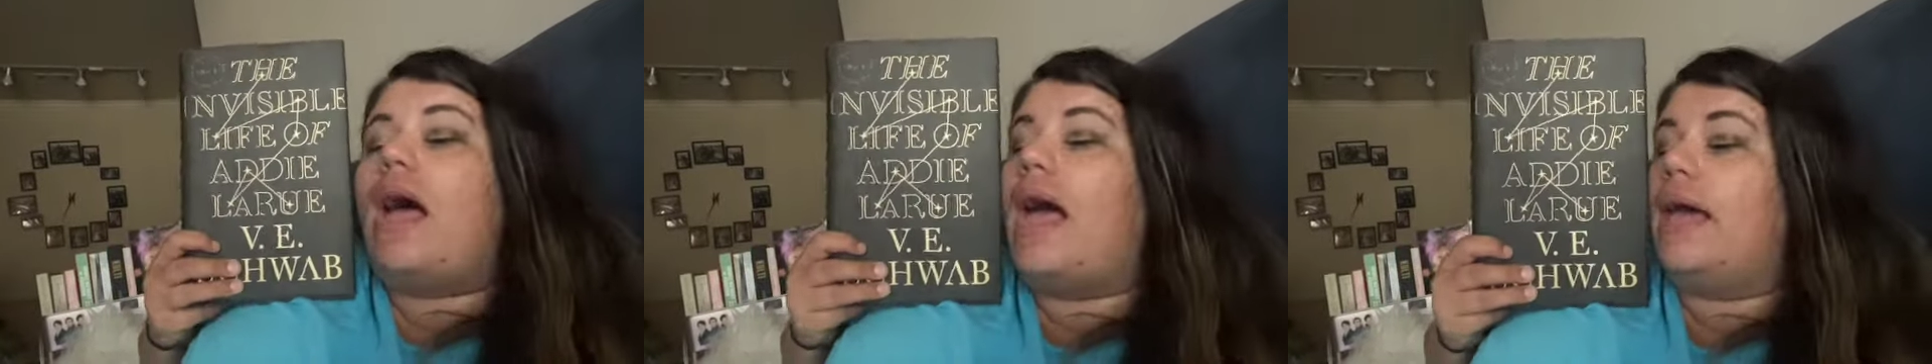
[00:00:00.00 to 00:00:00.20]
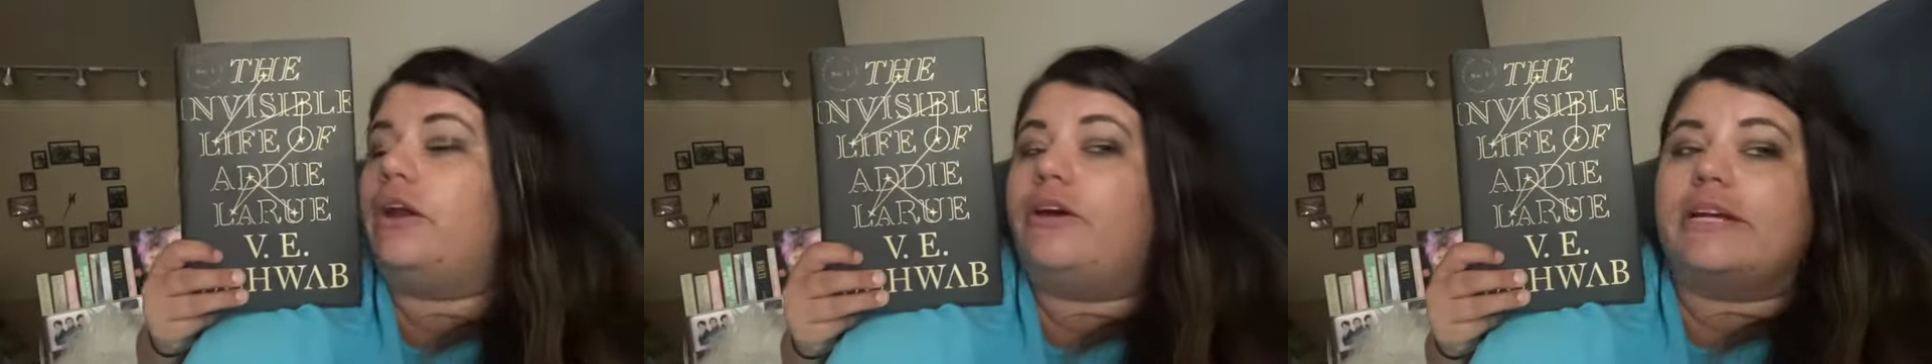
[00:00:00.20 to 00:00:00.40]

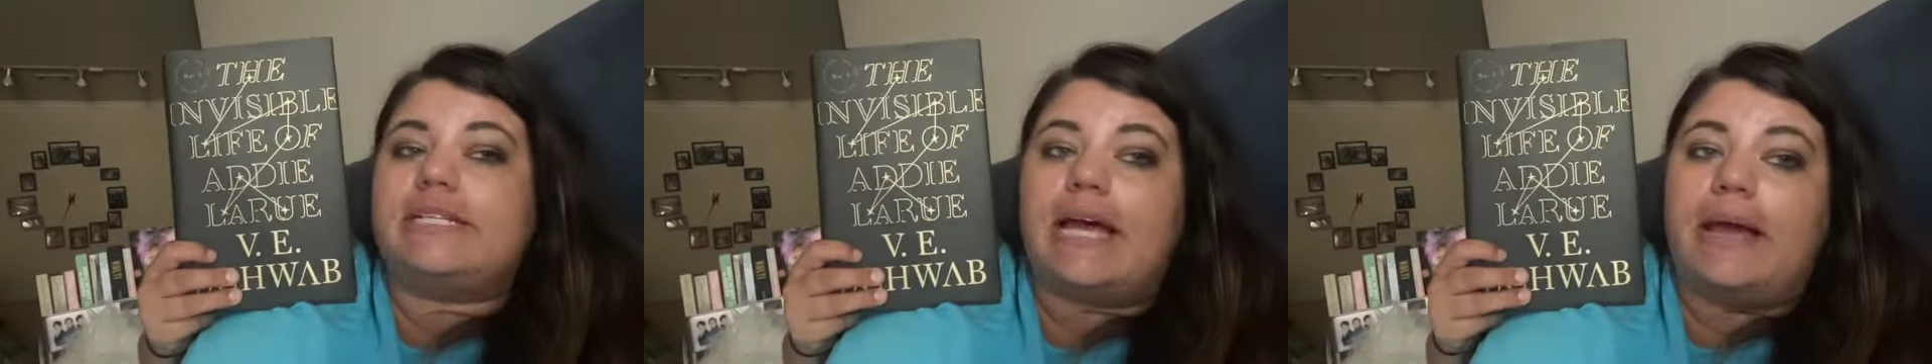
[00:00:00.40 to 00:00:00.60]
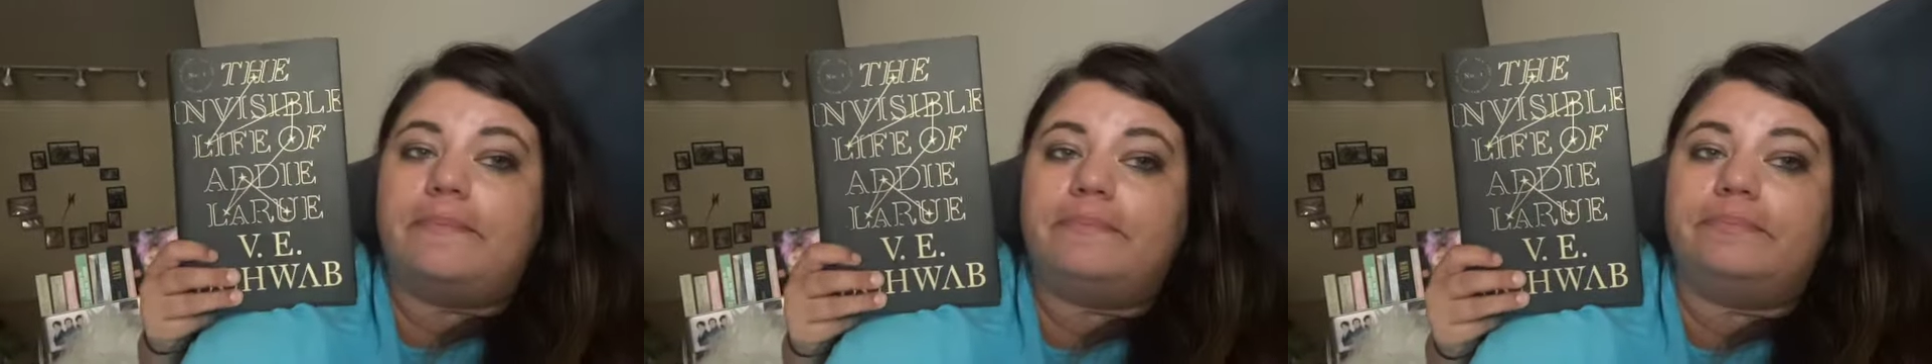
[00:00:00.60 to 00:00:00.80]
I had a great
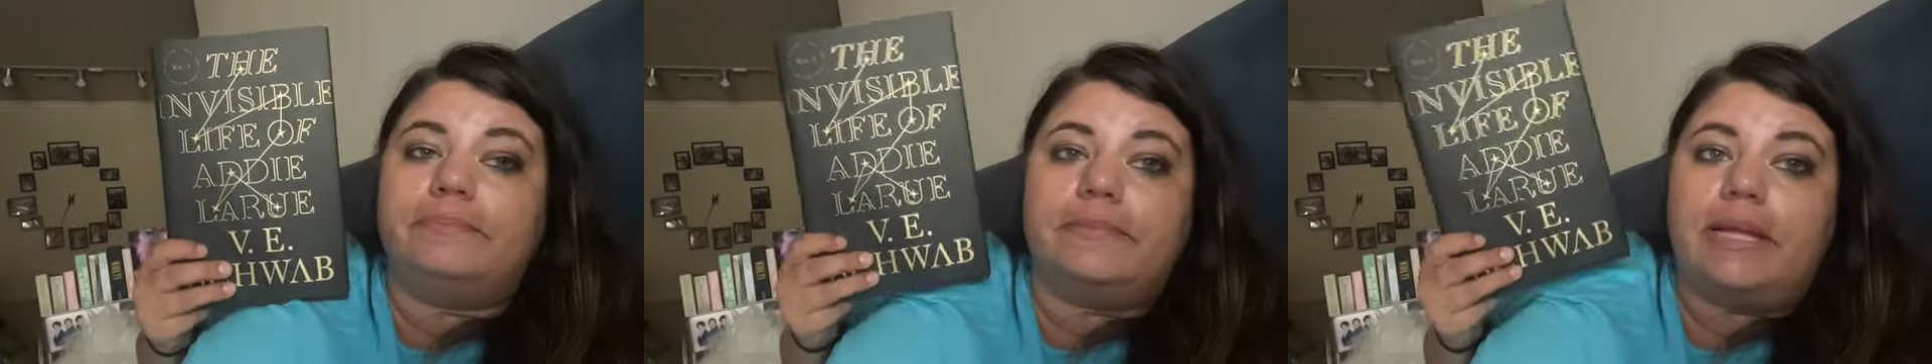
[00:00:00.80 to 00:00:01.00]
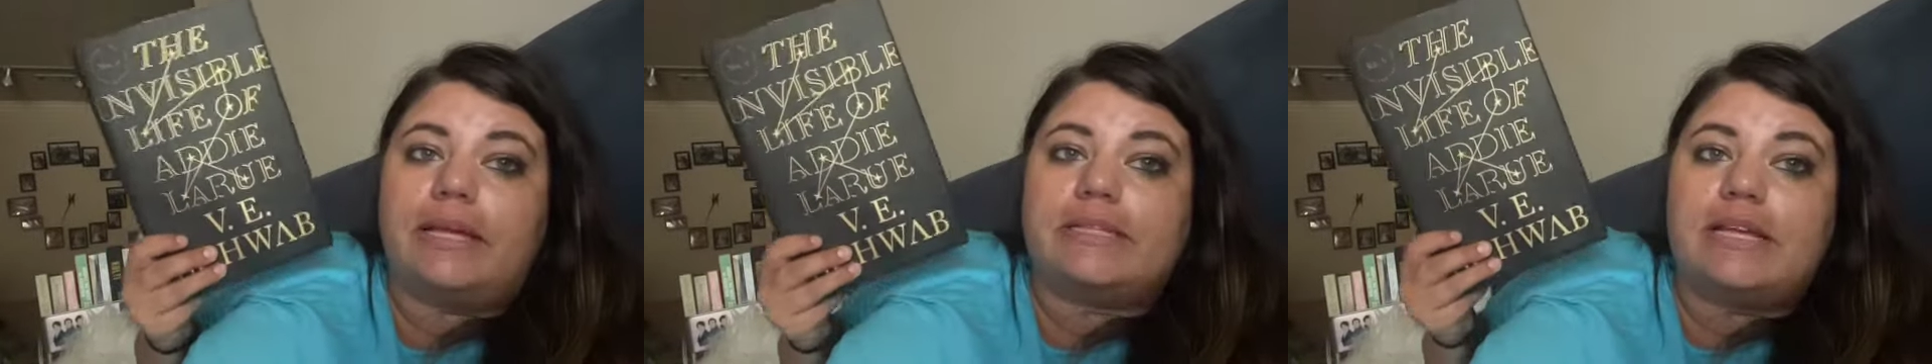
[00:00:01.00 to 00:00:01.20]
time.
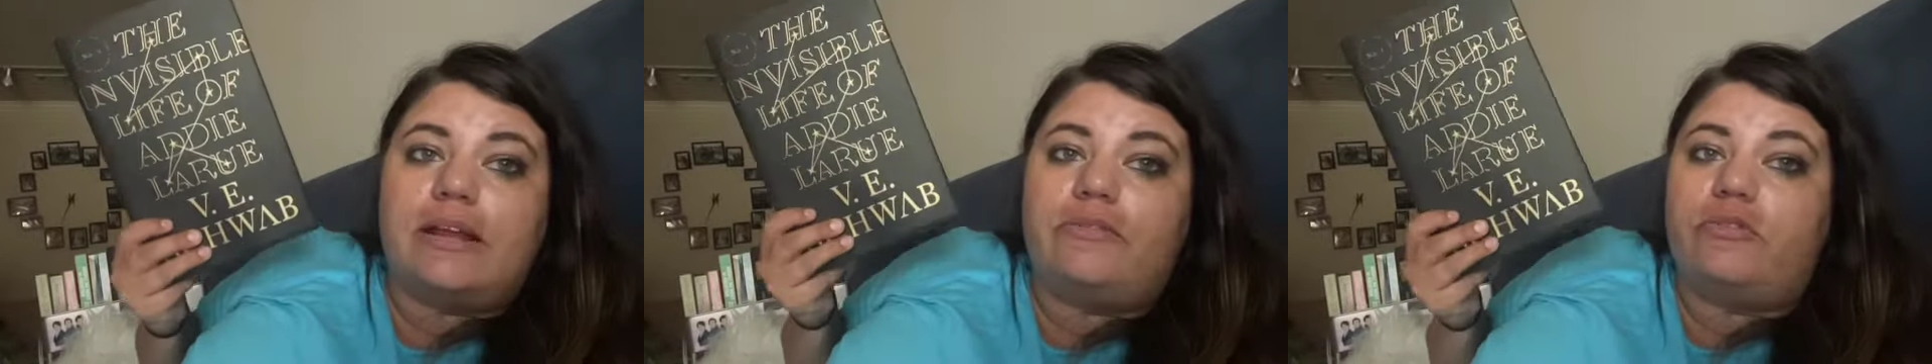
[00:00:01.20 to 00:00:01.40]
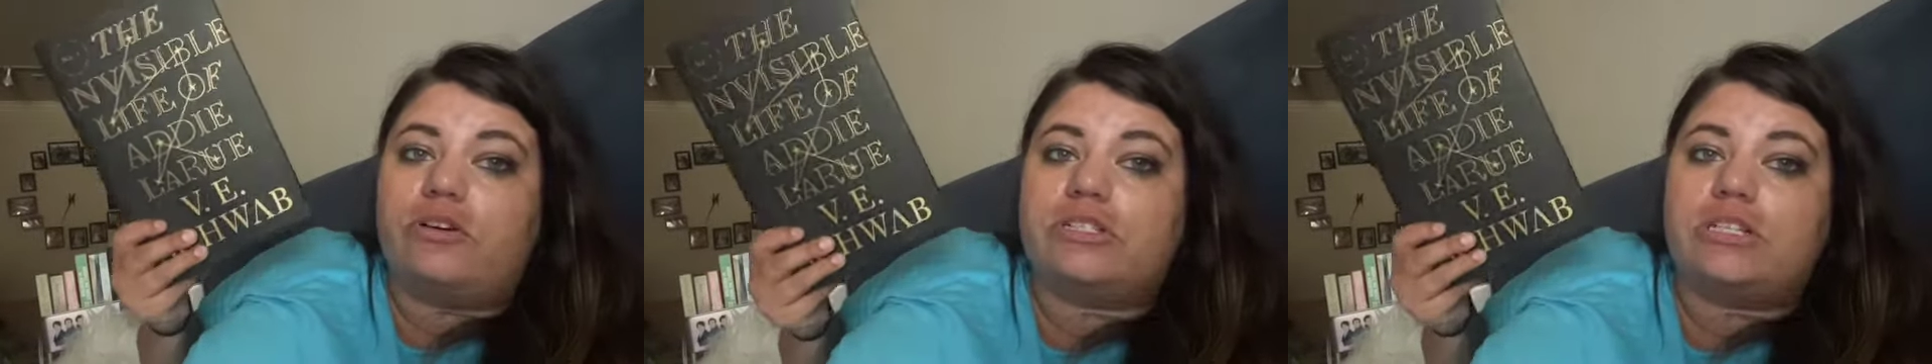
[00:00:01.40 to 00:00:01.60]
Like I
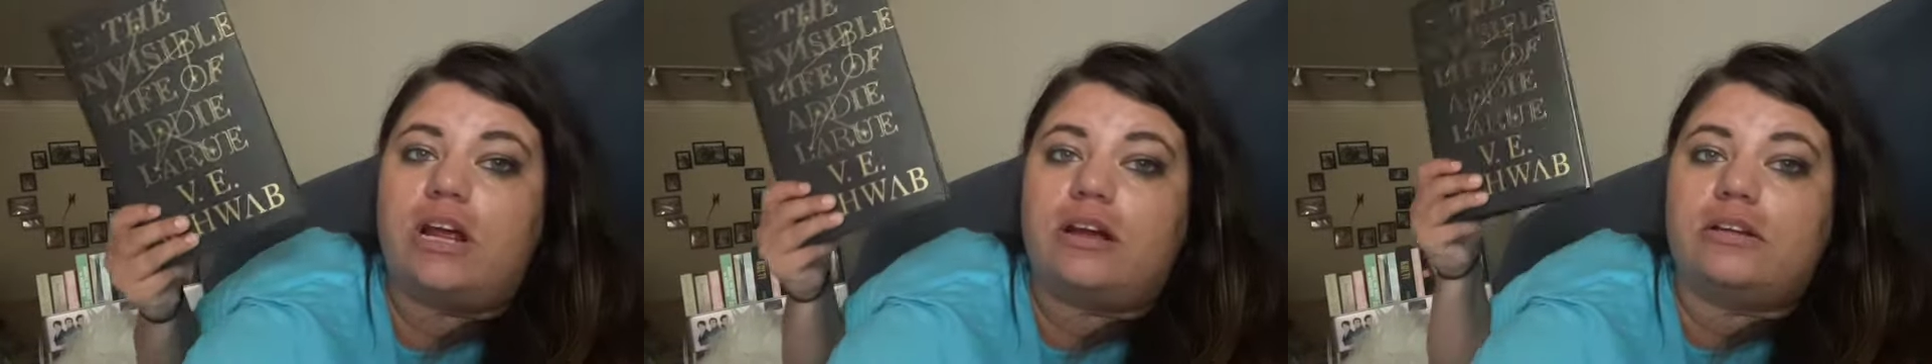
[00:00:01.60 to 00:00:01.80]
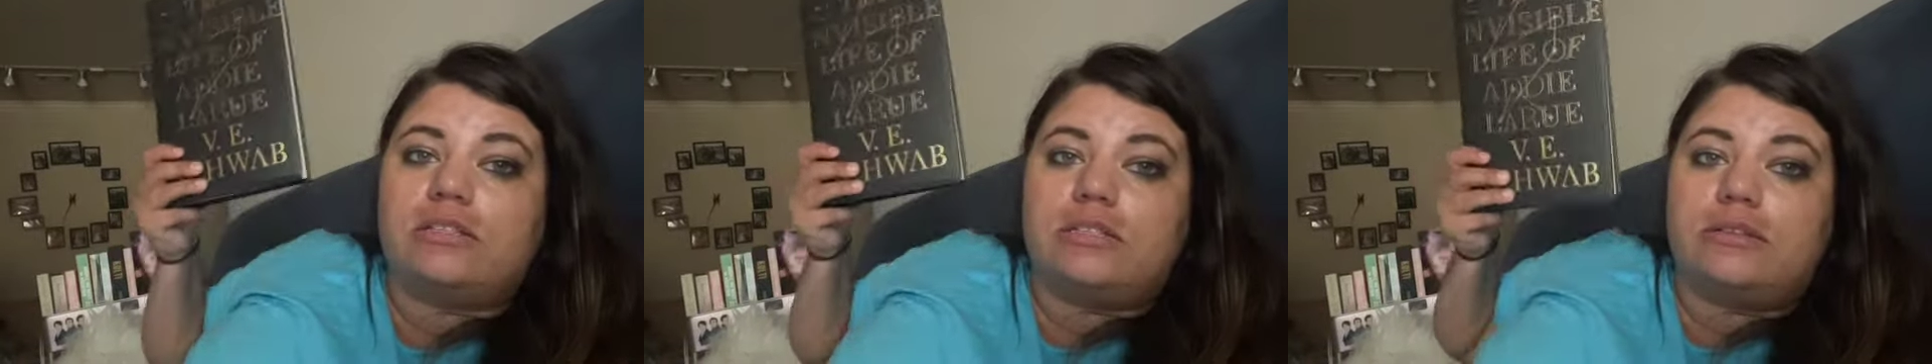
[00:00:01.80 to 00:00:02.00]
said, 4
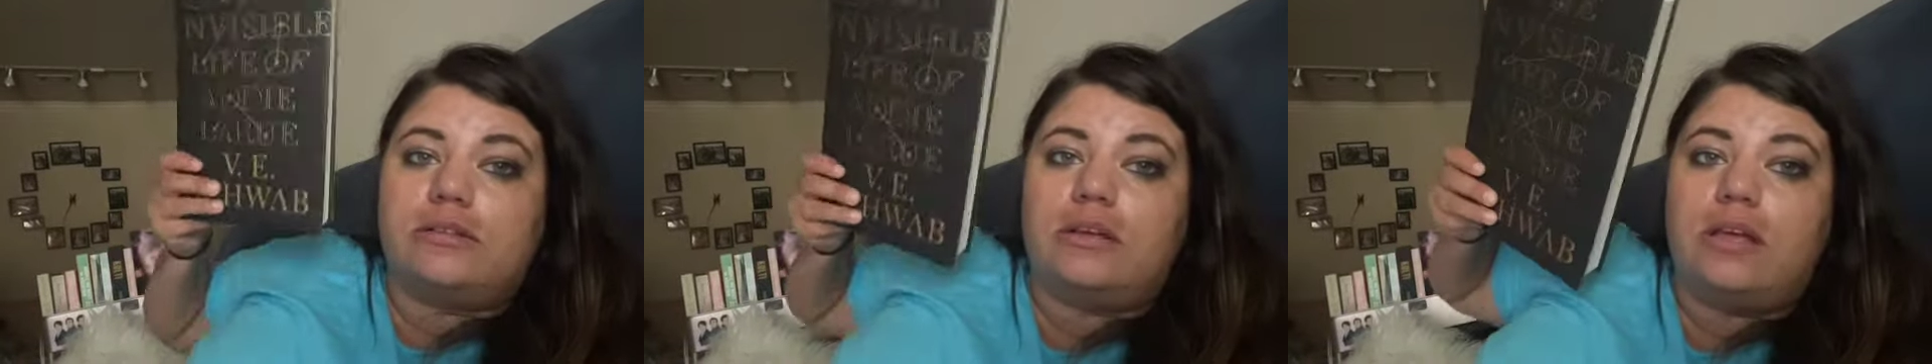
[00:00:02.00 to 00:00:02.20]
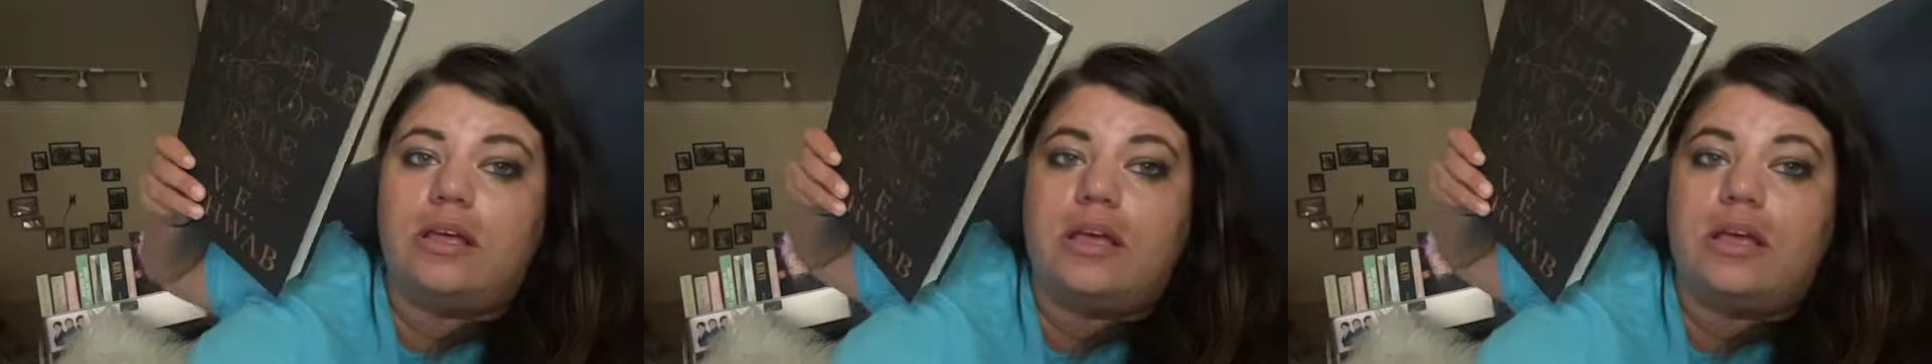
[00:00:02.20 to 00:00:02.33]
stars.